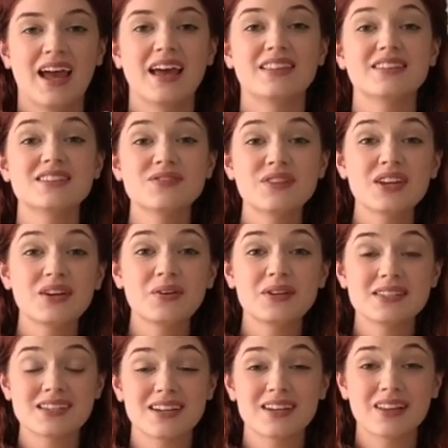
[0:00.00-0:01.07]
And this video
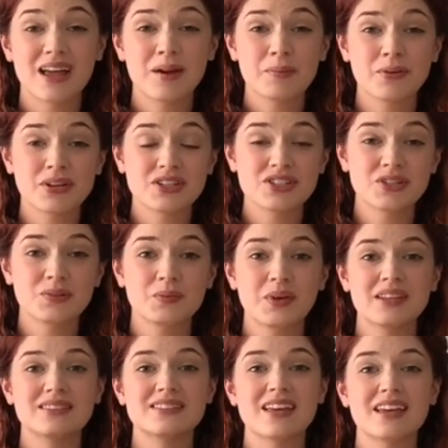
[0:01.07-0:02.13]
is in collaboration
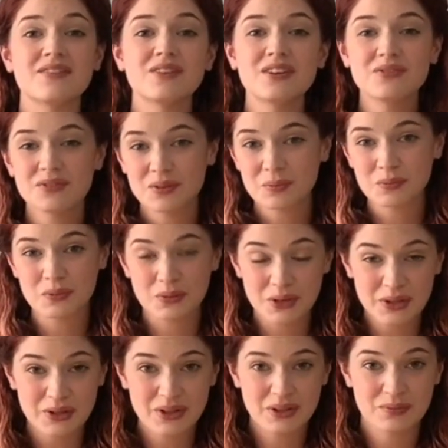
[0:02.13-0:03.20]
with David from
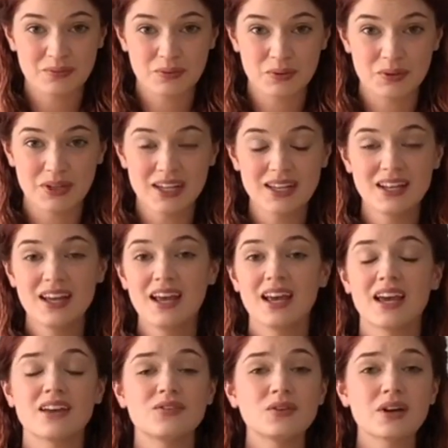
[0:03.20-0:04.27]
Real and Rooted.
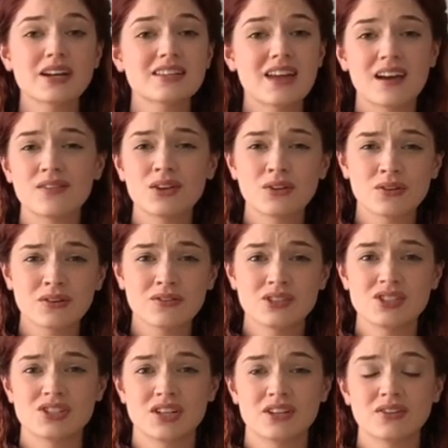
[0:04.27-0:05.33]
If you guys haven't heard of
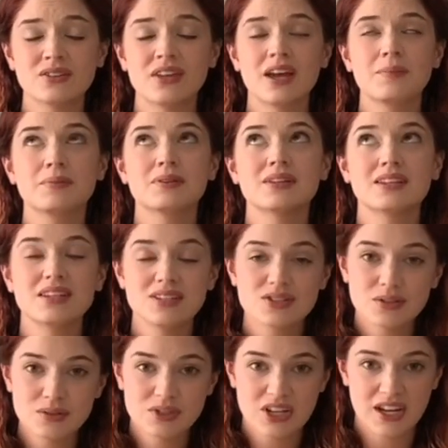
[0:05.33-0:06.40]
his channel yet, please
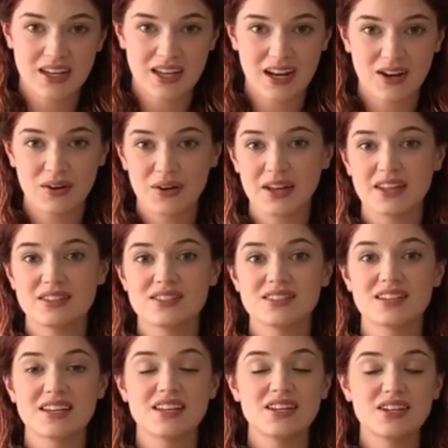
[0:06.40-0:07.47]
go check it out.
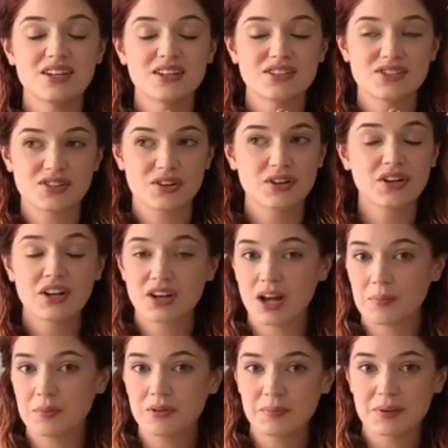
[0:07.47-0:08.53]
He started a
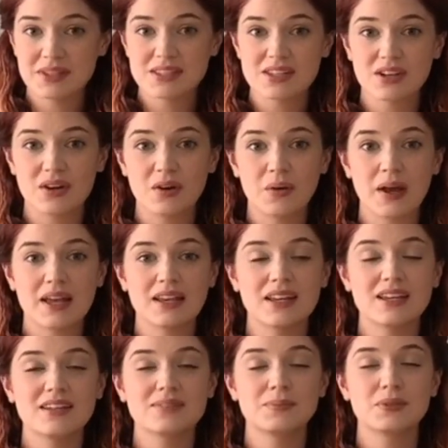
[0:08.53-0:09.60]
couple of months ago and
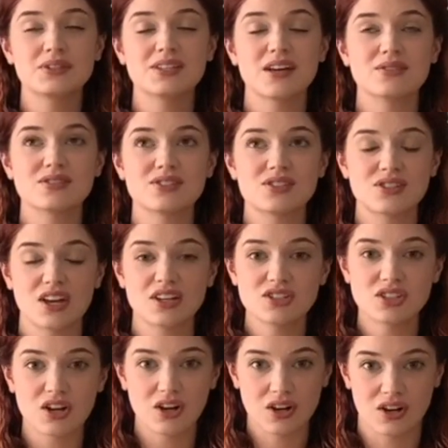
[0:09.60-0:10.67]
he puts out such
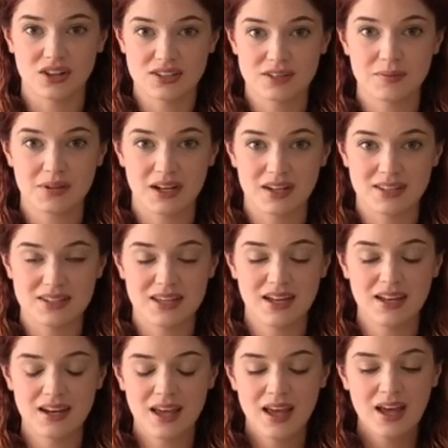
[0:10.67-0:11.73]
awesome
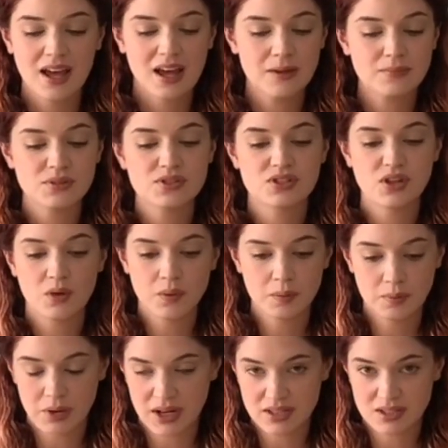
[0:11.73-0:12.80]
content. I'm so
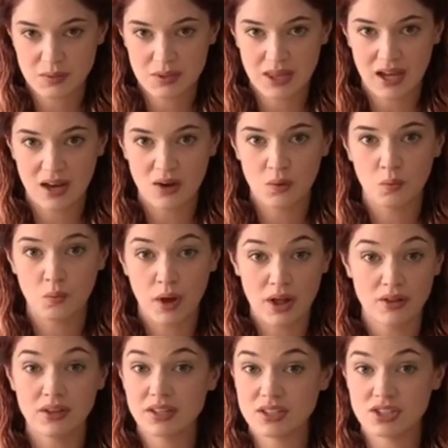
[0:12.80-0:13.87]
impressed with how
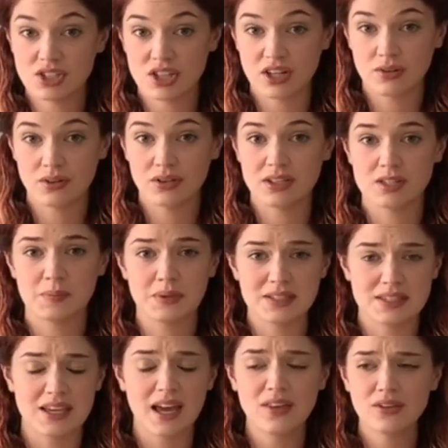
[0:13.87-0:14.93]
well his channel is put
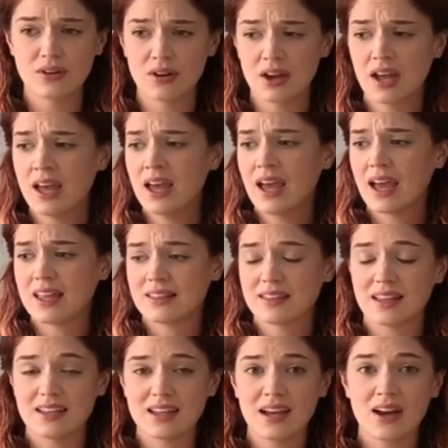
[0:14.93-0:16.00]
together and
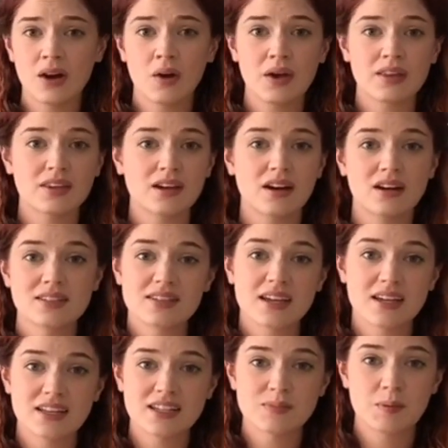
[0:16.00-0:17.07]
laid out, and the
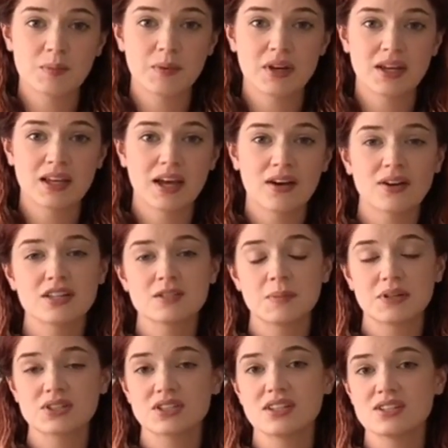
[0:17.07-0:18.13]
content he's been putting out,
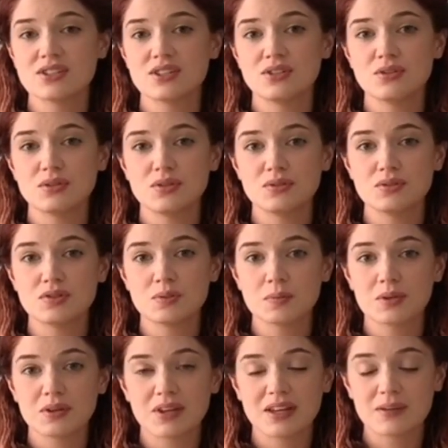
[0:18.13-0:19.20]
especially as a new
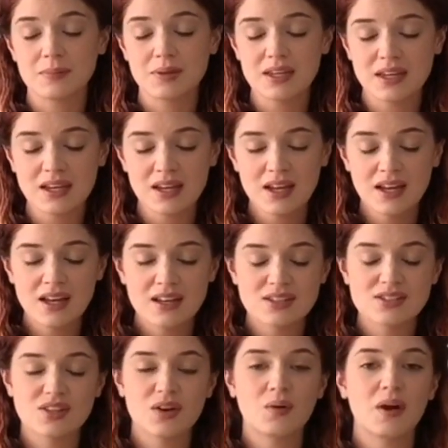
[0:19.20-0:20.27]
YouTuber like me.
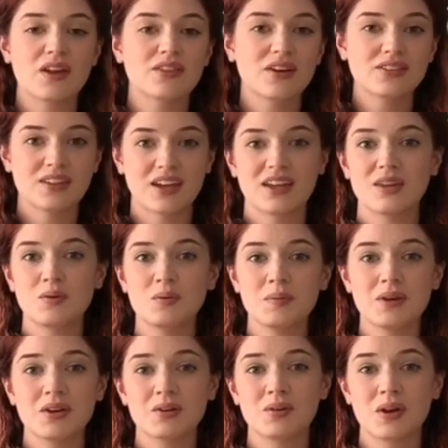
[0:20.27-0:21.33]
So I thought that he would
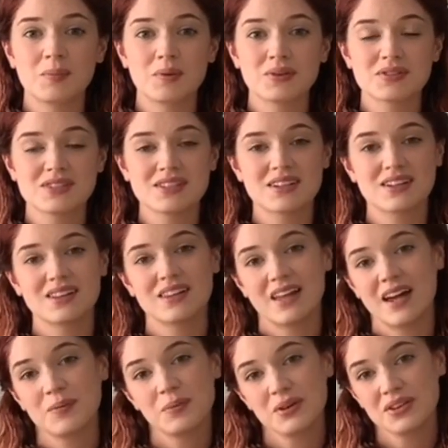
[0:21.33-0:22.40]
be a great person to
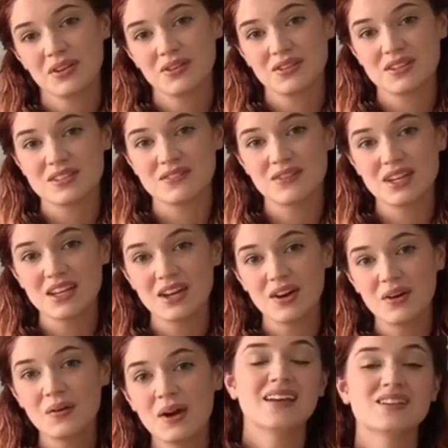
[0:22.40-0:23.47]
collab with on this
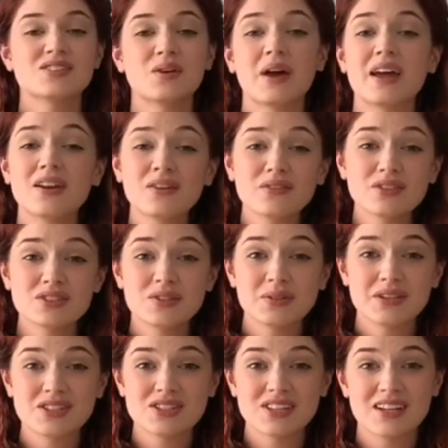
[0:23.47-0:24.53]
video. So head over to
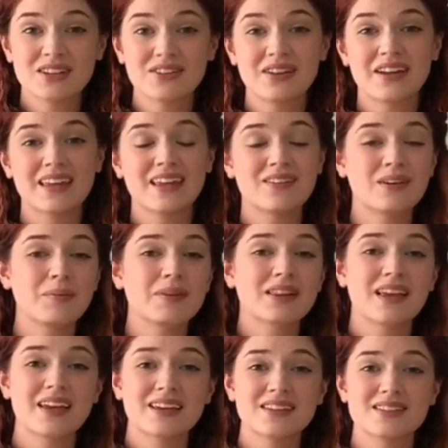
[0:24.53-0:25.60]
his channel and give him a
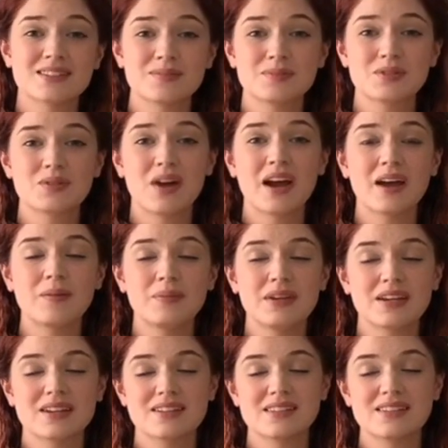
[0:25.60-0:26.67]
like and subscribe
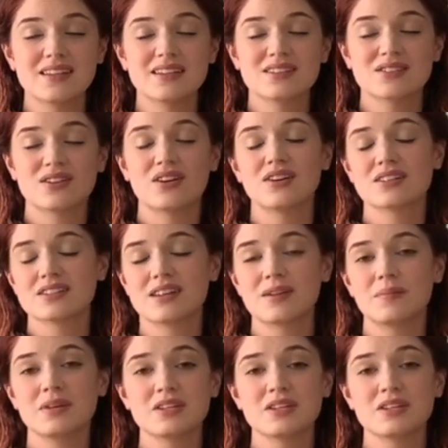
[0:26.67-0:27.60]
because he is awesome.